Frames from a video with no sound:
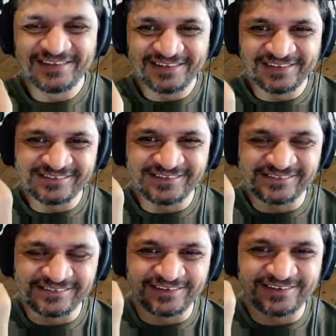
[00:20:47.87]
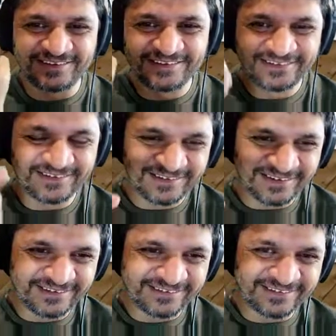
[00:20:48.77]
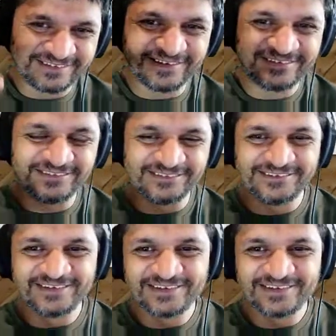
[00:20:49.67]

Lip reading: this is it's hard to